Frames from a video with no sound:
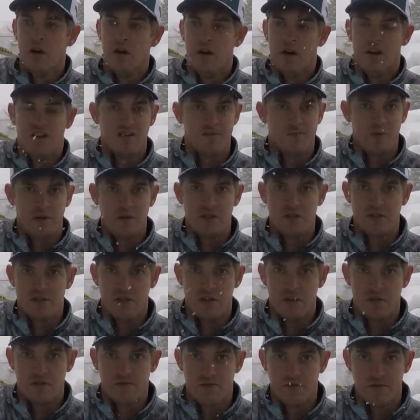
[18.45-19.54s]
SP
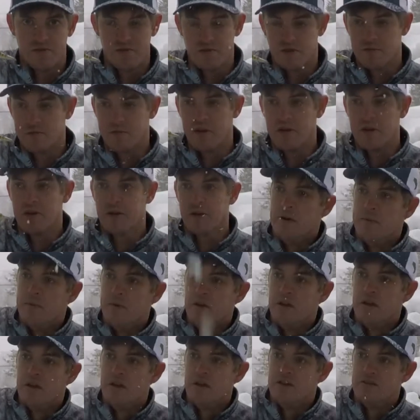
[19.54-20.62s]
stands for suspending.
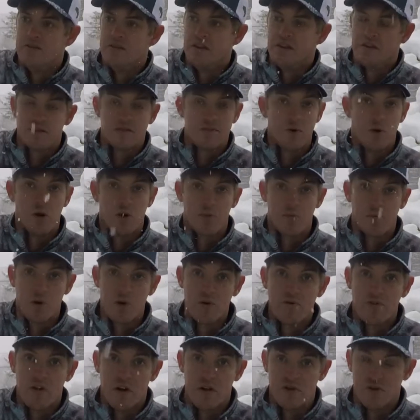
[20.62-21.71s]
It is a smaller
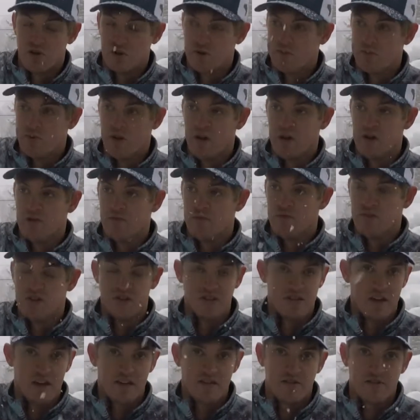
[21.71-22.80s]
profile jerkbait, which is
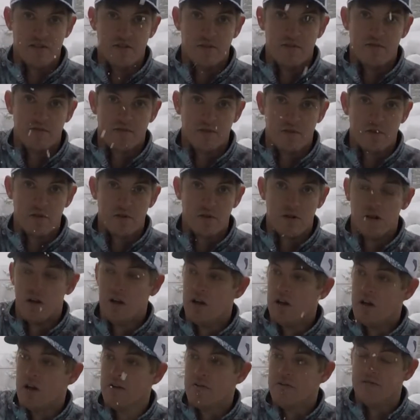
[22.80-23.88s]
excellent for
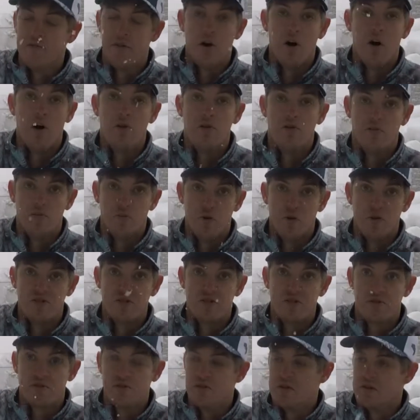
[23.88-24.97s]
fall and winter
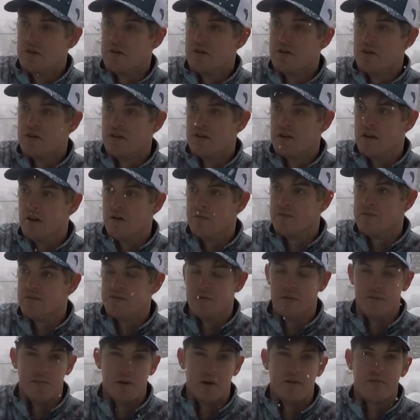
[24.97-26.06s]
when some of
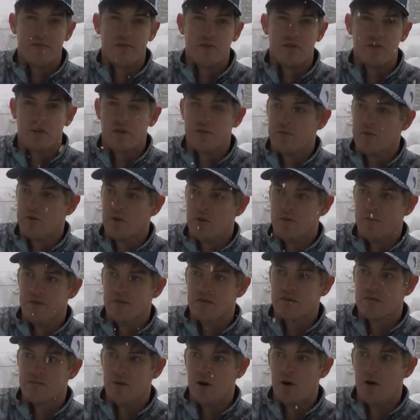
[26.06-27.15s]
the bait fish can be a little bit
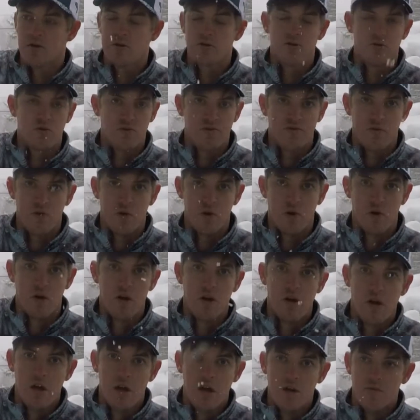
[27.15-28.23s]
smaller, or for
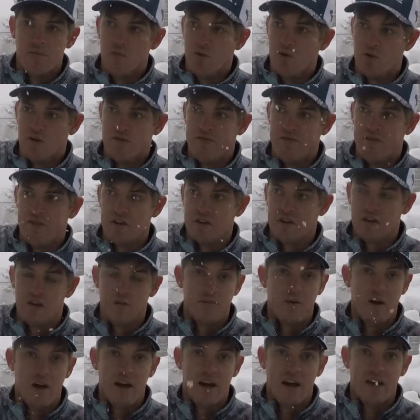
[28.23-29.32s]
more finicky
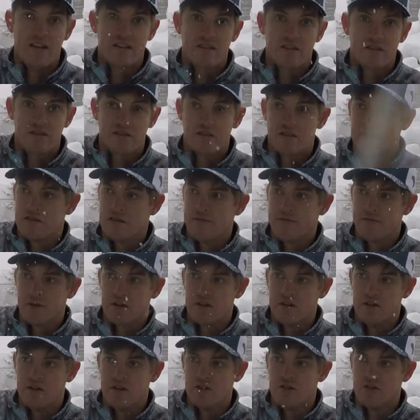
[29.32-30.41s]
bass, tougher
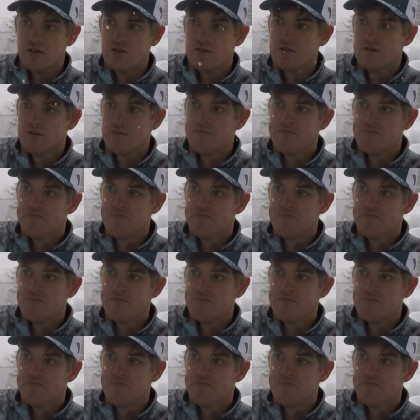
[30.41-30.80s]
conditions.